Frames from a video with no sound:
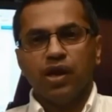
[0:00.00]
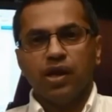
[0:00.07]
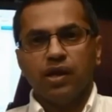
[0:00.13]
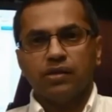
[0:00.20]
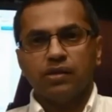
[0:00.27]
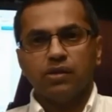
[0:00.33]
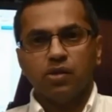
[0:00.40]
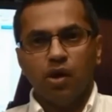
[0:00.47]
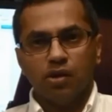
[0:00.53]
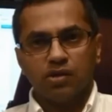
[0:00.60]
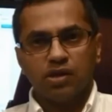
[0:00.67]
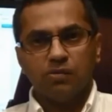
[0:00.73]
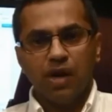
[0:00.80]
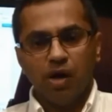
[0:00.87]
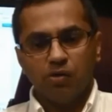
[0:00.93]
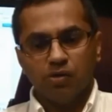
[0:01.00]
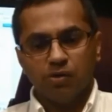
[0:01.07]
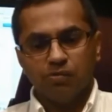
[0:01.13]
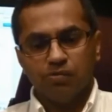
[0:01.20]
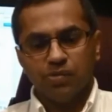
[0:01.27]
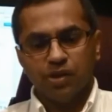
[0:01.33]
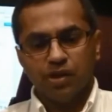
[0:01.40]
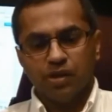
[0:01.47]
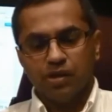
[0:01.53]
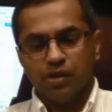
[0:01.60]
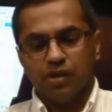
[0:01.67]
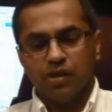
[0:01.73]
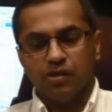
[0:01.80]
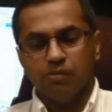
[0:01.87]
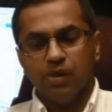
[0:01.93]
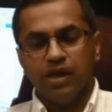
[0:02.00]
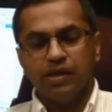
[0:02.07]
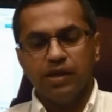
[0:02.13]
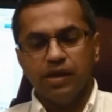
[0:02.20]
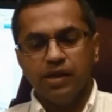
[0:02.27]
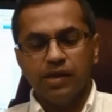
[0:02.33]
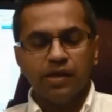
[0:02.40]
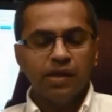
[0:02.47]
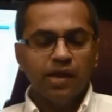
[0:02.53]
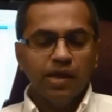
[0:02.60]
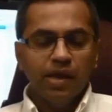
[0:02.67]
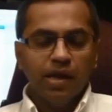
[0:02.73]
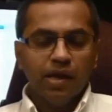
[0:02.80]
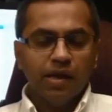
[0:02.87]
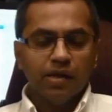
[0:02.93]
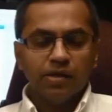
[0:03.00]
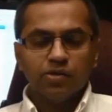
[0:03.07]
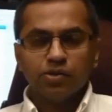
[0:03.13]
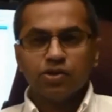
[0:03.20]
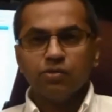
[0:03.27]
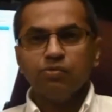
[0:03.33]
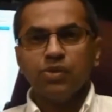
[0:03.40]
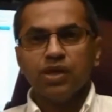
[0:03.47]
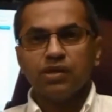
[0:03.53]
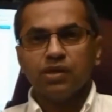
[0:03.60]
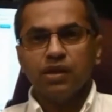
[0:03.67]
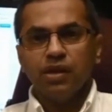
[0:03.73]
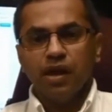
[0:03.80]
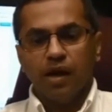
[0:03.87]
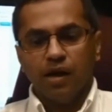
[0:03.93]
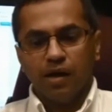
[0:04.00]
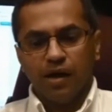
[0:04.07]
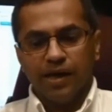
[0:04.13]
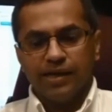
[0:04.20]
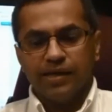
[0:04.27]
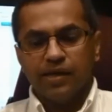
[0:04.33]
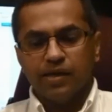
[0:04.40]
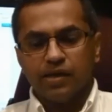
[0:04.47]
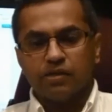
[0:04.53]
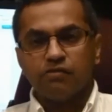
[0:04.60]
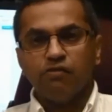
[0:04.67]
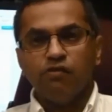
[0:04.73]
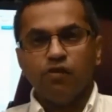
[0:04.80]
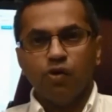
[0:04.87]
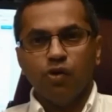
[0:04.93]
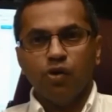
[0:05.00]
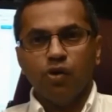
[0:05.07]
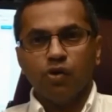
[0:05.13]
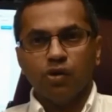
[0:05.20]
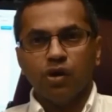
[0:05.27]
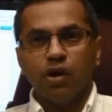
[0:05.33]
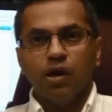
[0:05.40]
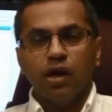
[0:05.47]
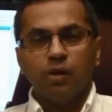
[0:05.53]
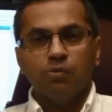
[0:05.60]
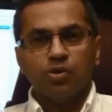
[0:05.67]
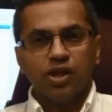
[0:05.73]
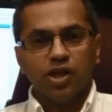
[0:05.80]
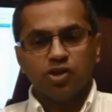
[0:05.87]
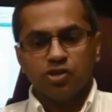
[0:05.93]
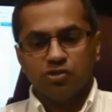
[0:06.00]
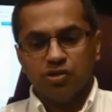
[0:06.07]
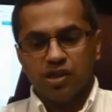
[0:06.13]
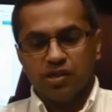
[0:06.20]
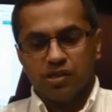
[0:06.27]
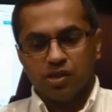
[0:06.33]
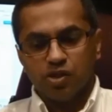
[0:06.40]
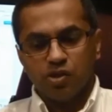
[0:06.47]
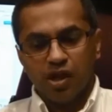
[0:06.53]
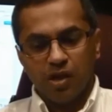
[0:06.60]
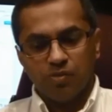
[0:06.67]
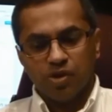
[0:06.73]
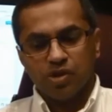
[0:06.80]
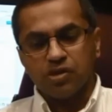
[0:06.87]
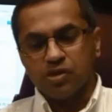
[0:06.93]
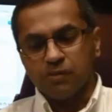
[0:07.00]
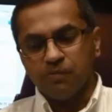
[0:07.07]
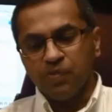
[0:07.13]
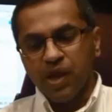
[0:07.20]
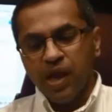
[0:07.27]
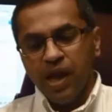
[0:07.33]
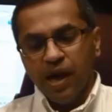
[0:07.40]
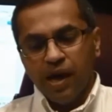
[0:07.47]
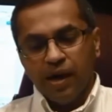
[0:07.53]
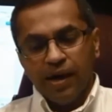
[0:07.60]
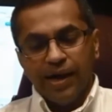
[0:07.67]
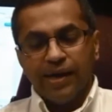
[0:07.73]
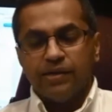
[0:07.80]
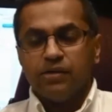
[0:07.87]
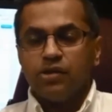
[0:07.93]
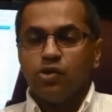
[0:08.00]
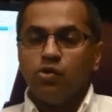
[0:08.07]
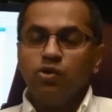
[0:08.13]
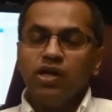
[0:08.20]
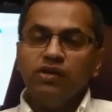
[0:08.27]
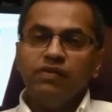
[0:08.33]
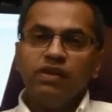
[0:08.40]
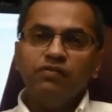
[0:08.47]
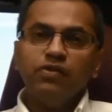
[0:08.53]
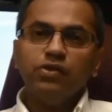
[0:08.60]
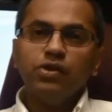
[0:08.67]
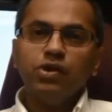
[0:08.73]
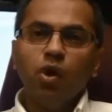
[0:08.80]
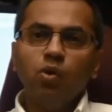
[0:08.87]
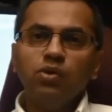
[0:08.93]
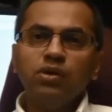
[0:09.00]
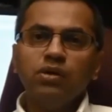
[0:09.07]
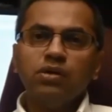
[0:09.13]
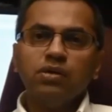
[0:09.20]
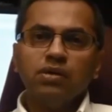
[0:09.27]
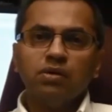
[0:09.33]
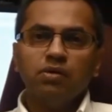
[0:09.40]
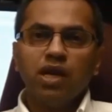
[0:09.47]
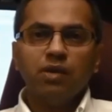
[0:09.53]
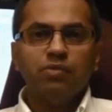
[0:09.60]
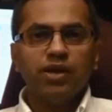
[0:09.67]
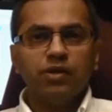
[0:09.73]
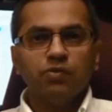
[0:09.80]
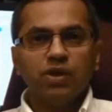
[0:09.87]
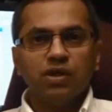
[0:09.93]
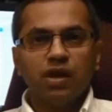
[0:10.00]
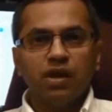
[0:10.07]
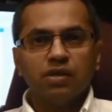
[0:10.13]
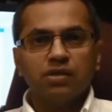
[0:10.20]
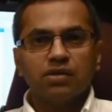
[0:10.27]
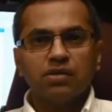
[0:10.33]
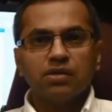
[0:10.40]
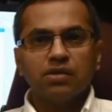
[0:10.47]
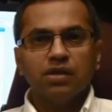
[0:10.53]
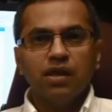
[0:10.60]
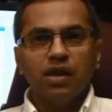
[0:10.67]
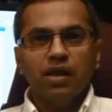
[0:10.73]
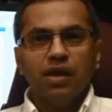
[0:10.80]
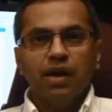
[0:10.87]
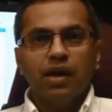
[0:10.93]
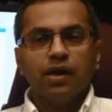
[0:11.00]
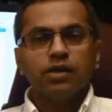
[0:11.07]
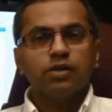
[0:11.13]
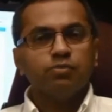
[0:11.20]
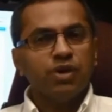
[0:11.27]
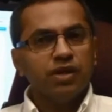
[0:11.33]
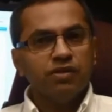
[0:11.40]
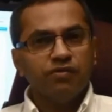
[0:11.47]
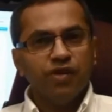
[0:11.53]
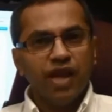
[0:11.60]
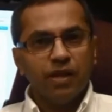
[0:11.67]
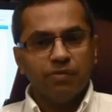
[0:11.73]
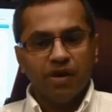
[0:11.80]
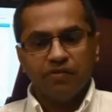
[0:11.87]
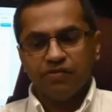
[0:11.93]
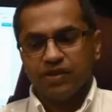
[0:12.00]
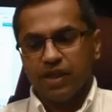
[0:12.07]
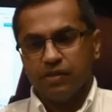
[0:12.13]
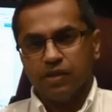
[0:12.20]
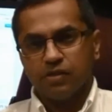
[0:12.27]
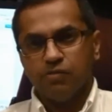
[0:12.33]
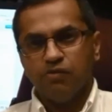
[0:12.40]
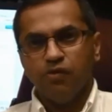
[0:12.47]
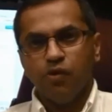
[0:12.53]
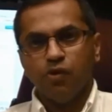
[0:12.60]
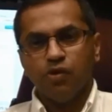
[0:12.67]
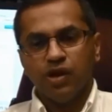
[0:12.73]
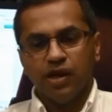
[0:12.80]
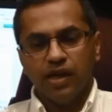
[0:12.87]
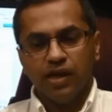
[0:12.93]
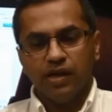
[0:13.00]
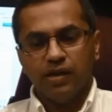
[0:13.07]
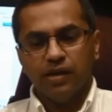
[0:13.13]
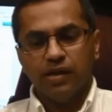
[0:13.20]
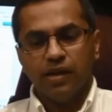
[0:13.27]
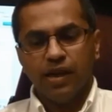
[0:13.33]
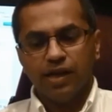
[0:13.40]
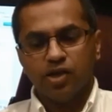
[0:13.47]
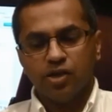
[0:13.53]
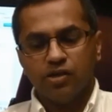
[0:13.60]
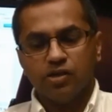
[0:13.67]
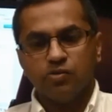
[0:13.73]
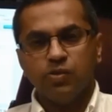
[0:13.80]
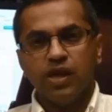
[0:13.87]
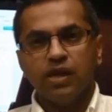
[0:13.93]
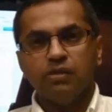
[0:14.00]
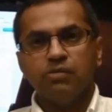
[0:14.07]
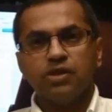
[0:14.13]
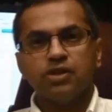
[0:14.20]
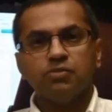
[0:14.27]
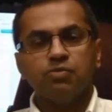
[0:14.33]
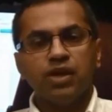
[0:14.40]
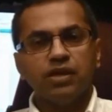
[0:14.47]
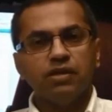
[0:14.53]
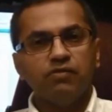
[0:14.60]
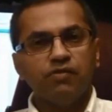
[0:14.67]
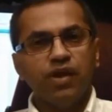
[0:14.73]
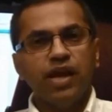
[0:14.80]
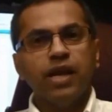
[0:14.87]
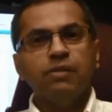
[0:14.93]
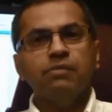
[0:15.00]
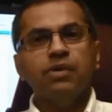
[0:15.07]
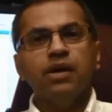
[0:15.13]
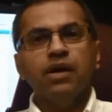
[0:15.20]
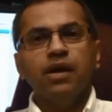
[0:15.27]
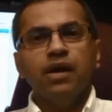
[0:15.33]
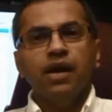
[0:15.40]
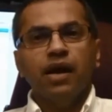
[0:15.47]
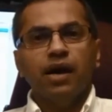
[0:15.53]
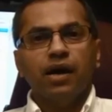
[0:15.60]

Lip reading: that talks about the ability to submit ideas for a potential research collaboration. And 2, even if you don't collaborate with us, spread the flame. I've said this before in the lecture this week, but spread the flame.